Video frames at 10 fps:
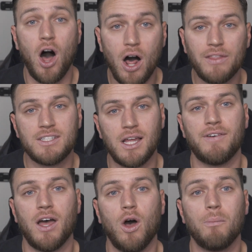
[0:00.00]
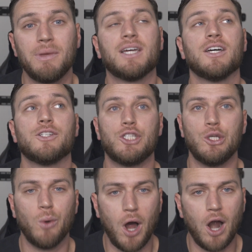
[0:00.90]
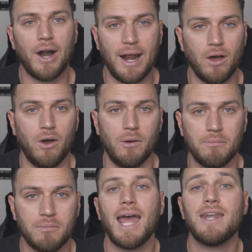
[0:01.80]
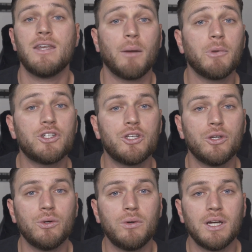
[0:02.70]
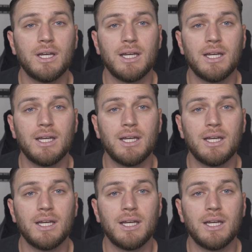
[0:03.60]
all the stuff at home because you are at home. And number 2,